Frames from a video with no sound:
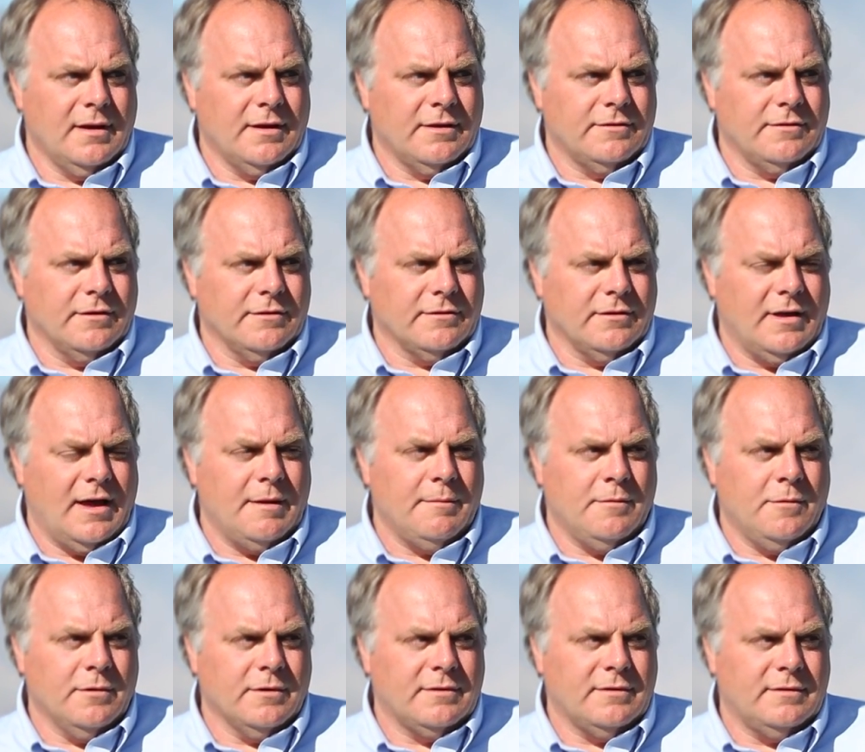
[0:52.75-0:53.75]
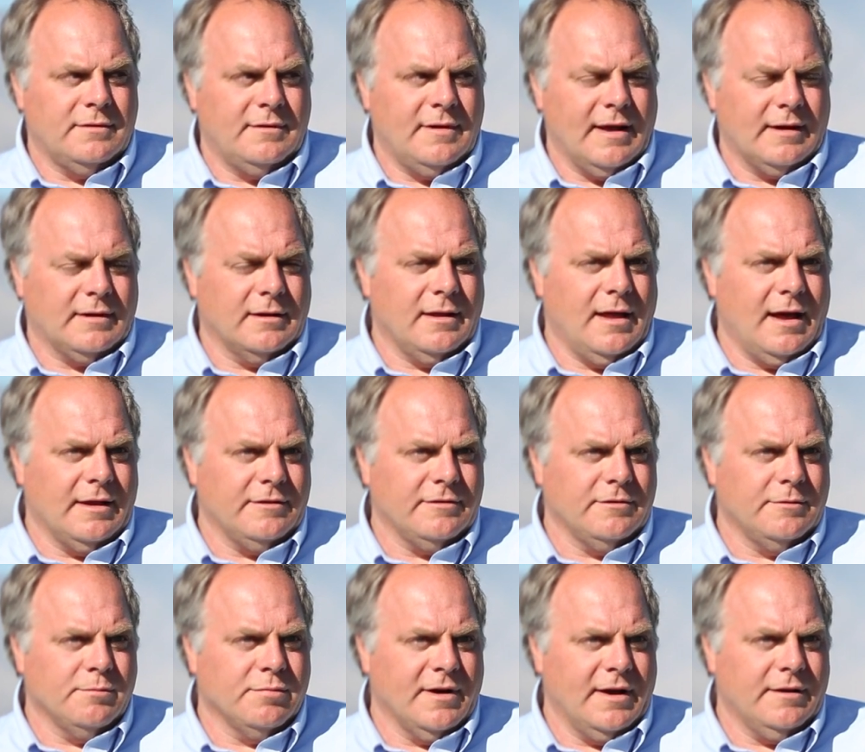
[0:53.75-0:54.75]
So there's a lot more
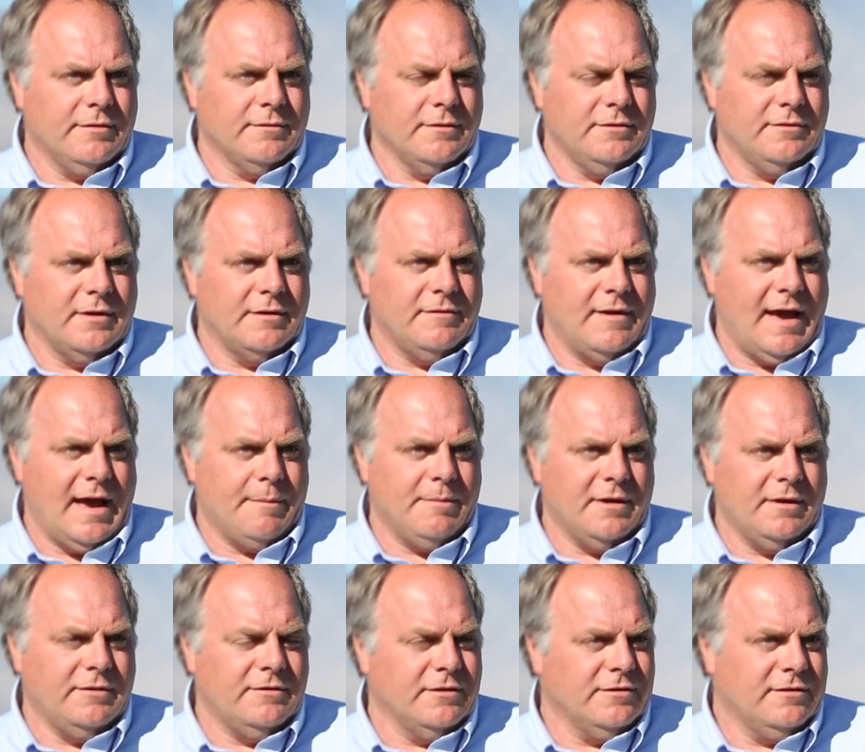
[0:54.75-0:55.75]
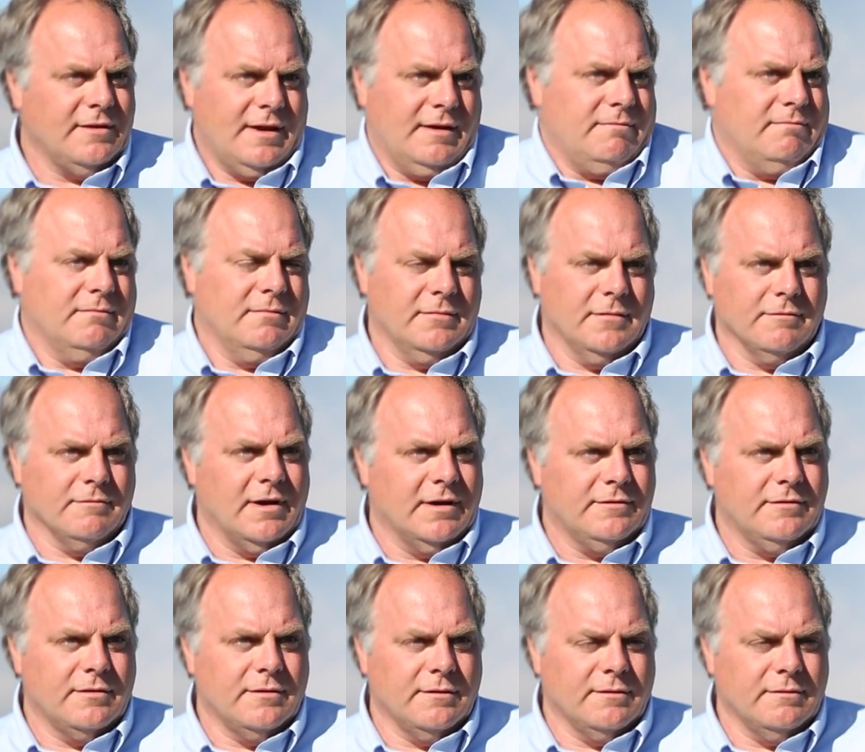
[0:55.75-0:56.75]
technological breakthroughs that have happened, just like the
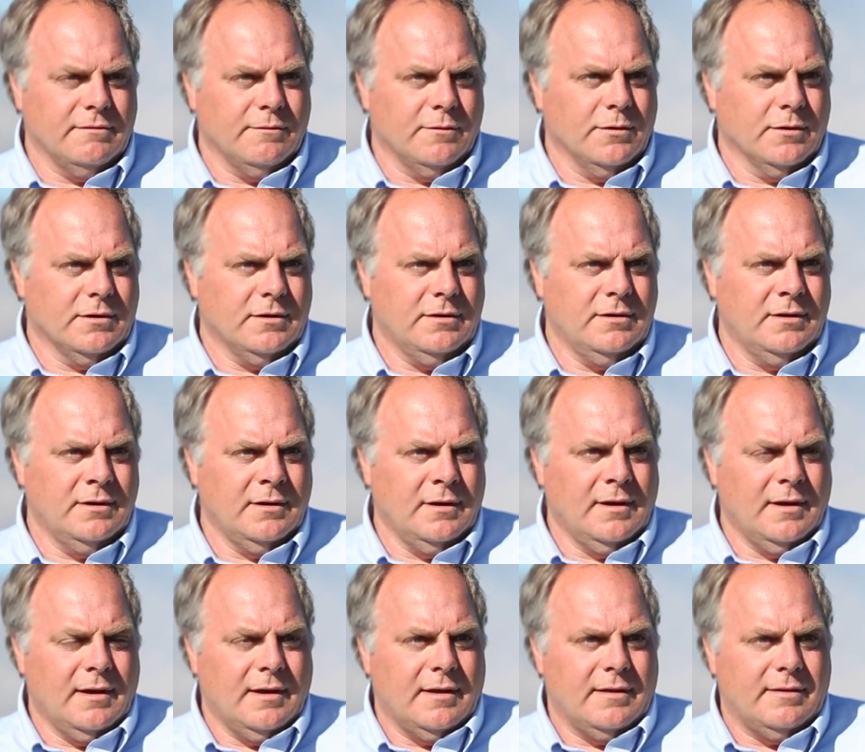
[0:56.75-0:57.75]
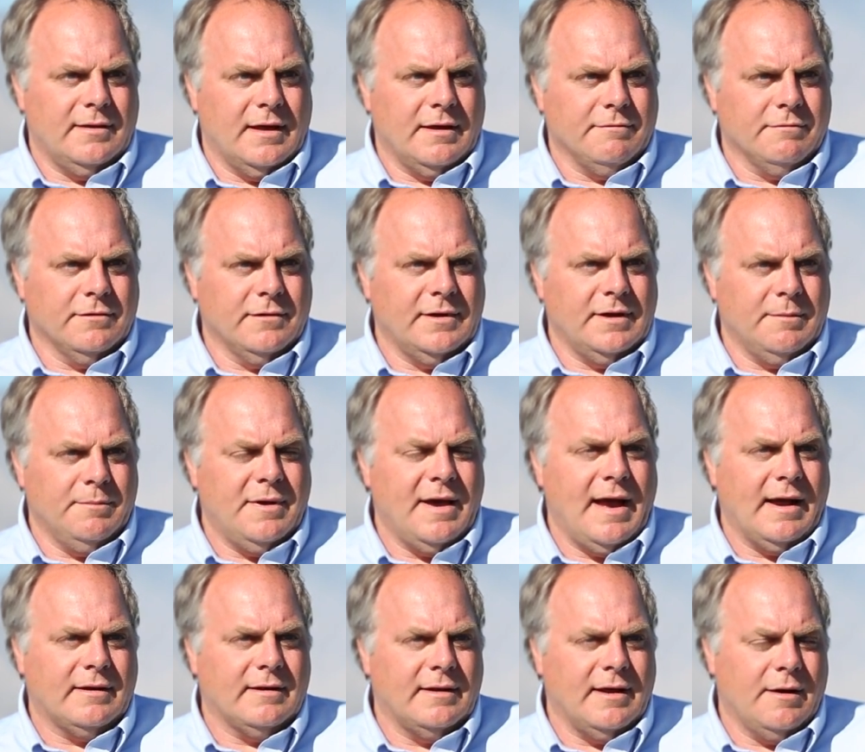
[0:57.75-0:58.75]
rest of the world, that have really
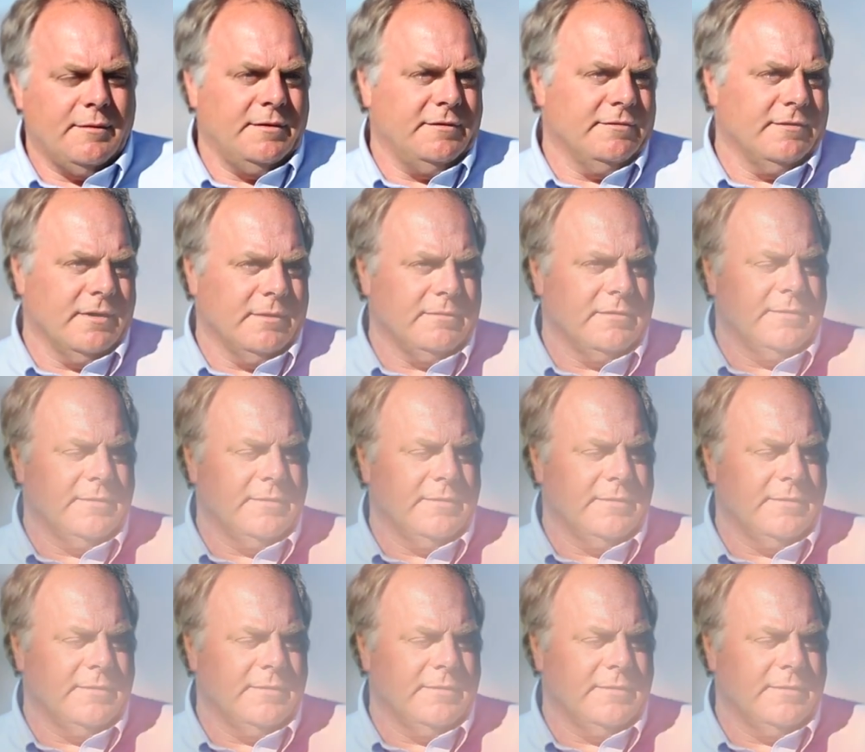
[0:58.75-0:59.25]
impacted how we farm